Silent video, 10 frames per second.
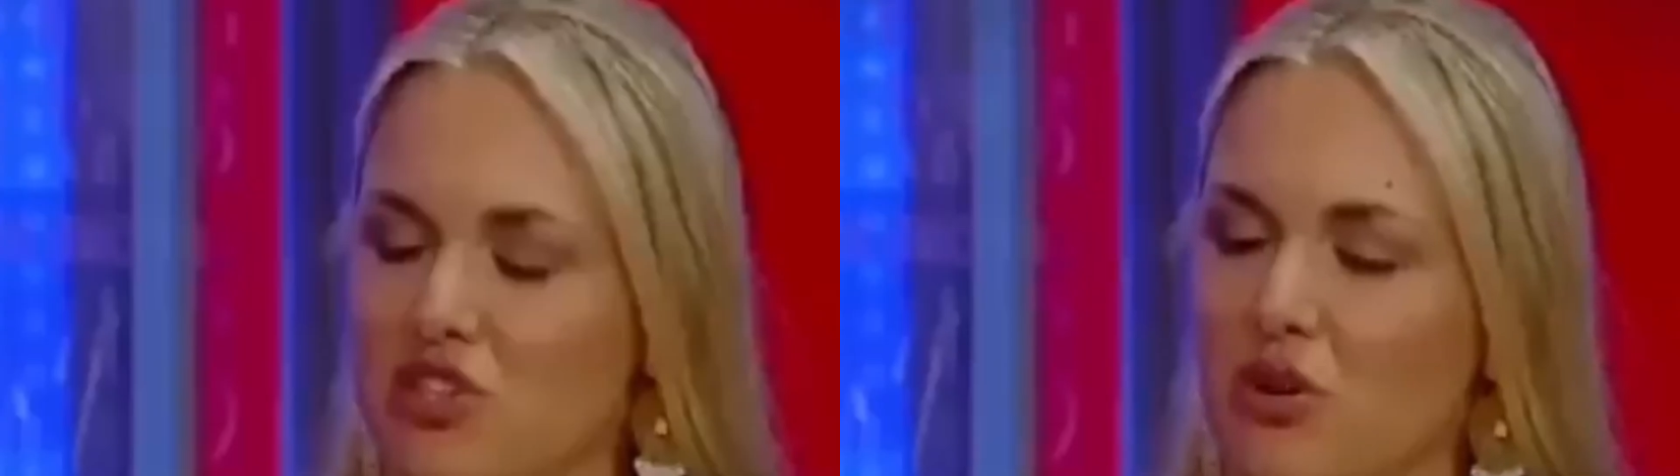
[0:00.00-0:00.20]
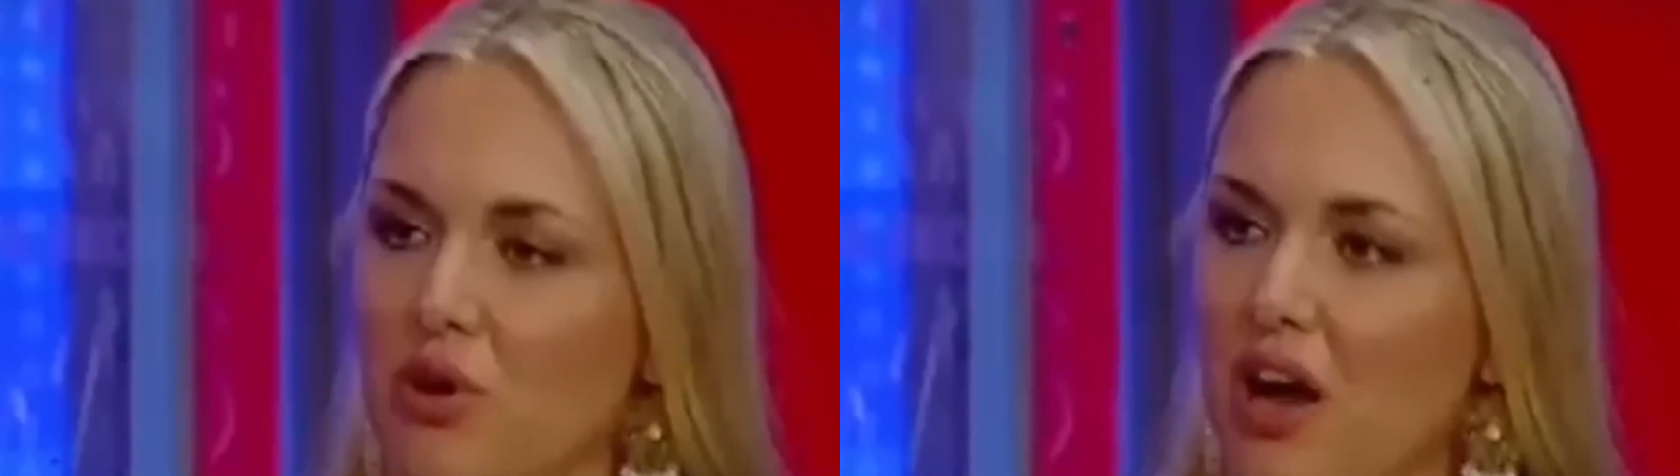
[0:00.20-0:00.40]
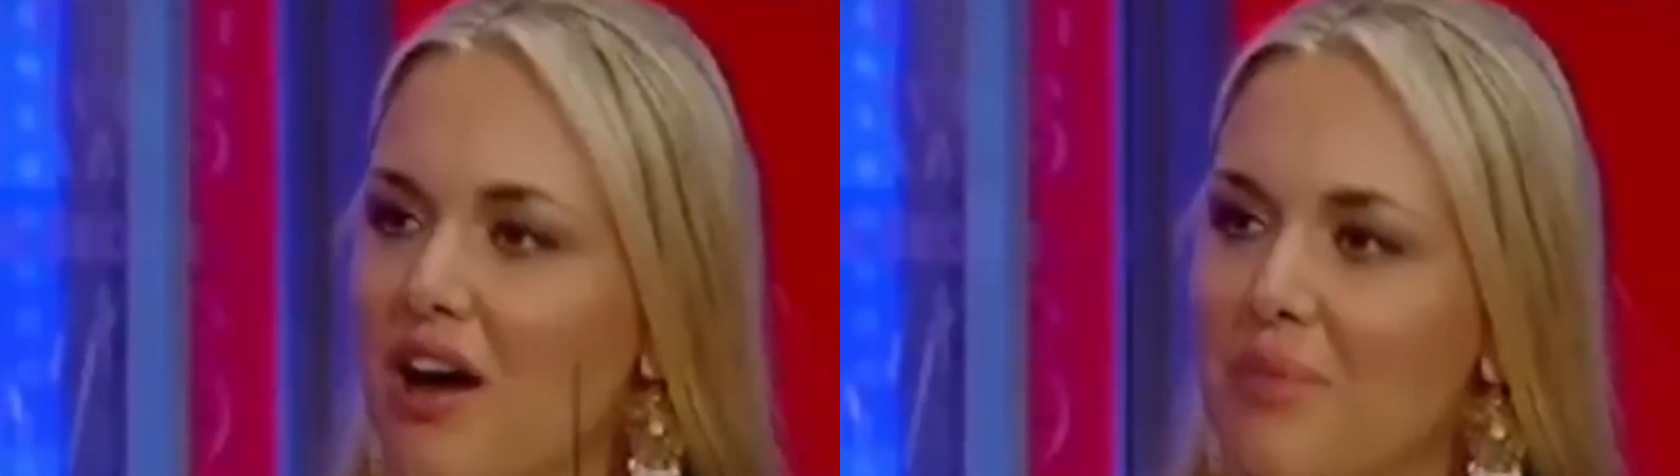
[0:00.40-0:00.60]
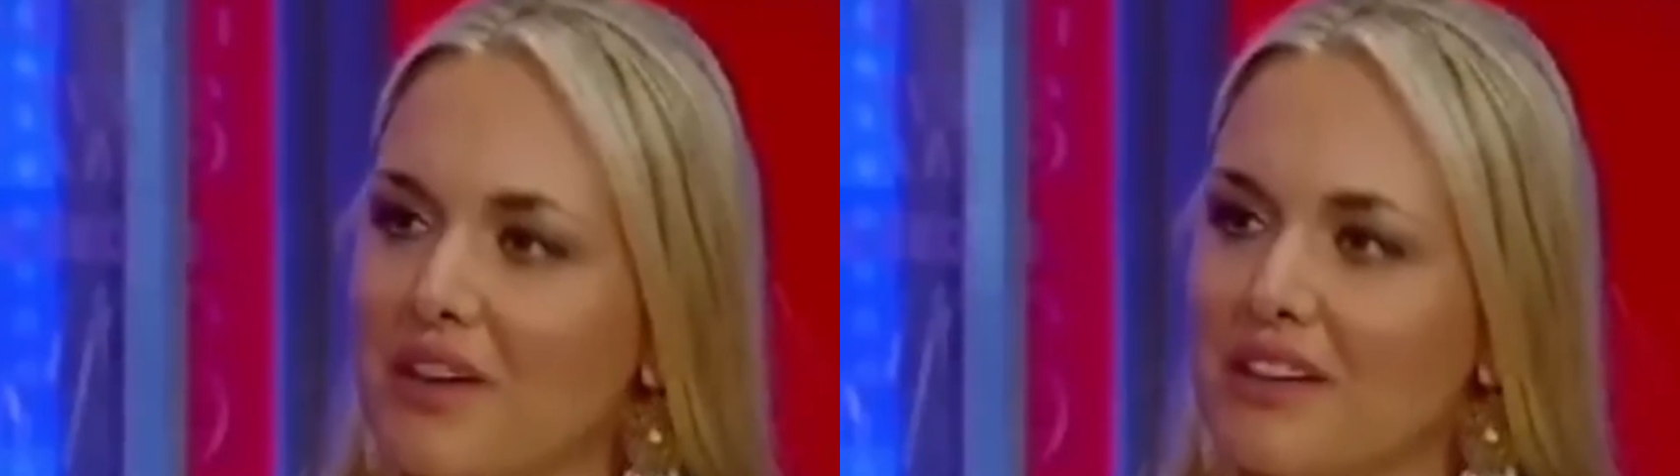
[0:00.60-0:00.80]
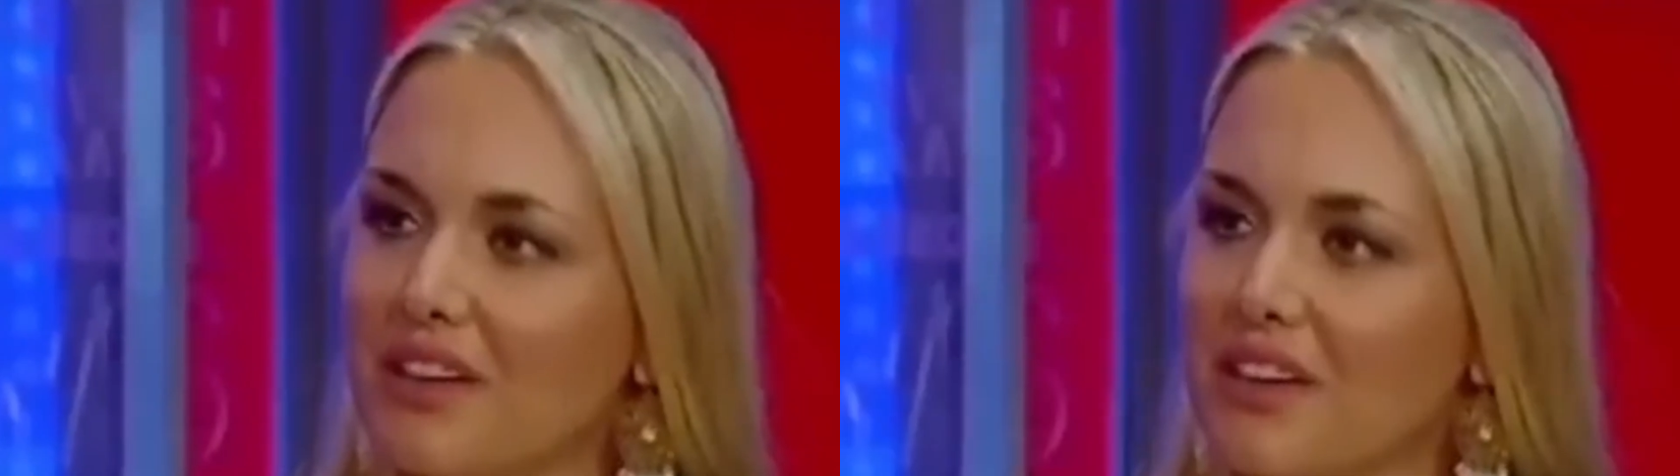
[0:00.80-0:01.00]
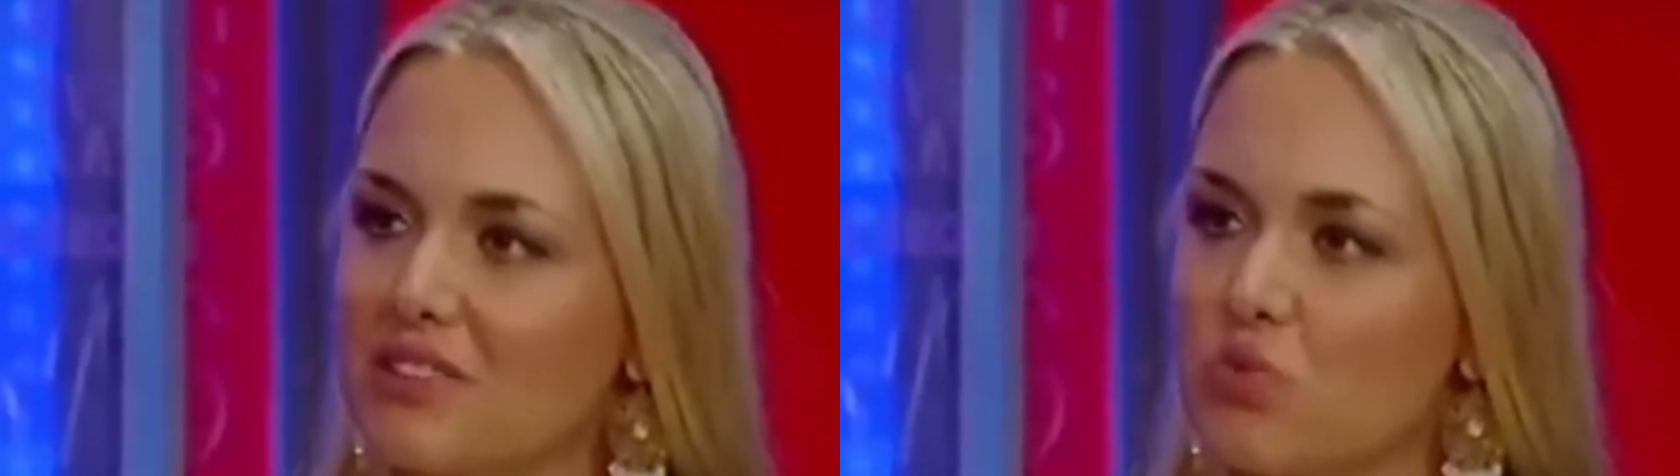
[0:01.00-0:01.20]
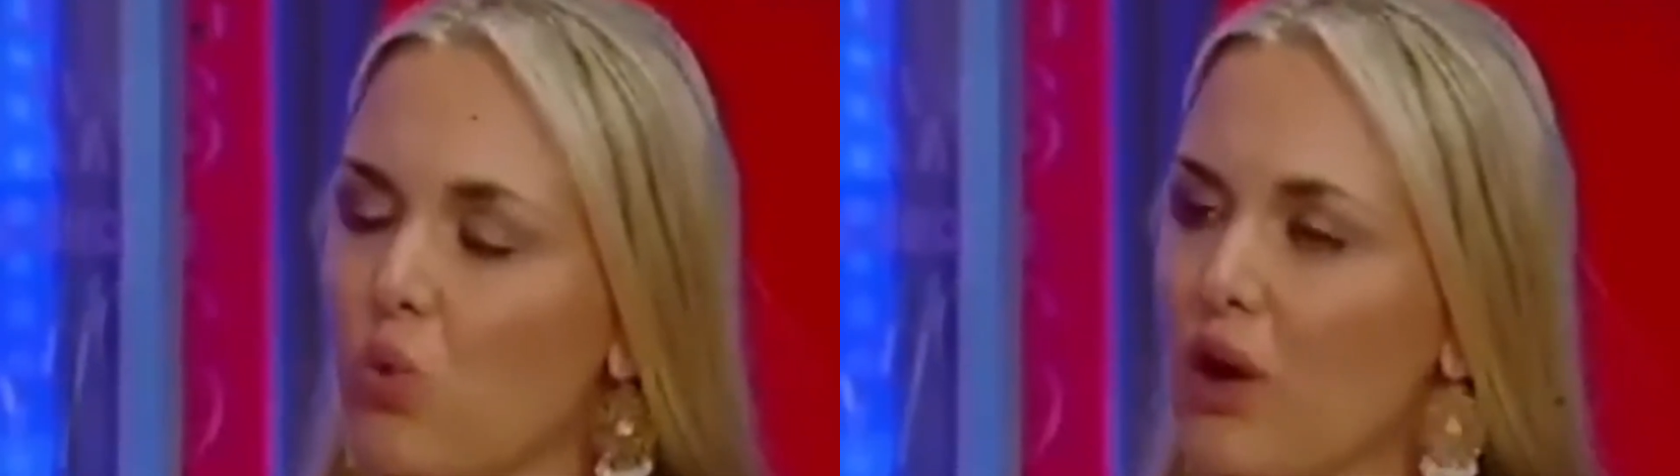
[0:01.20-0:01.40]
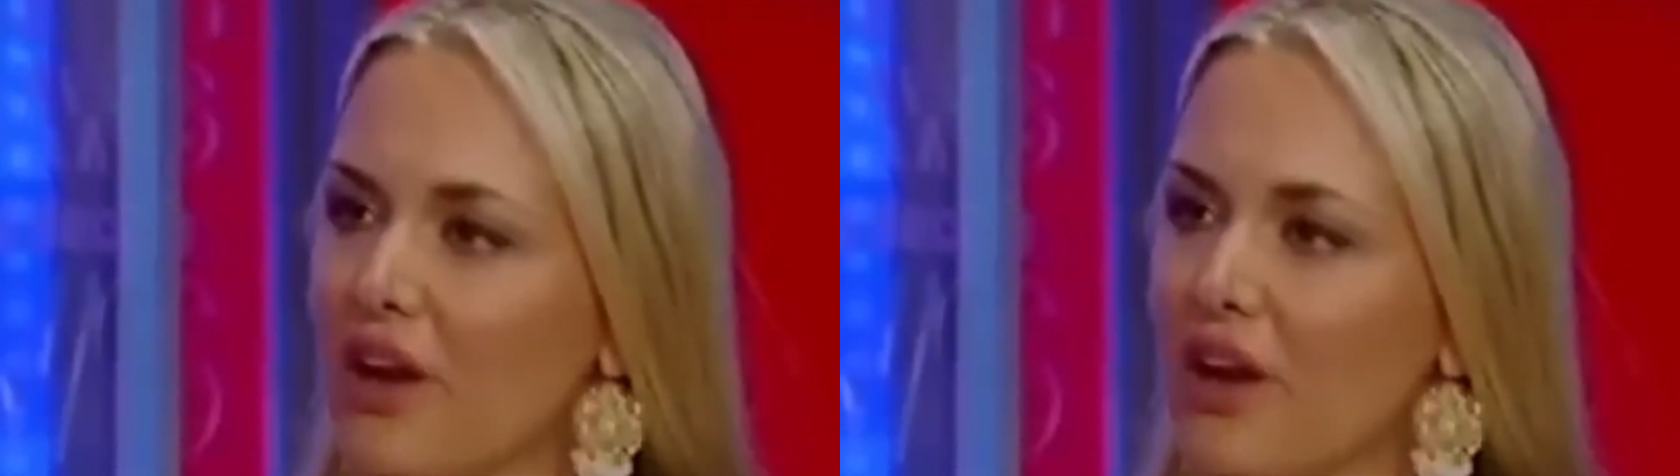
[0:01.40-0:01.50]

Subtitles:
Vanessa Trump, the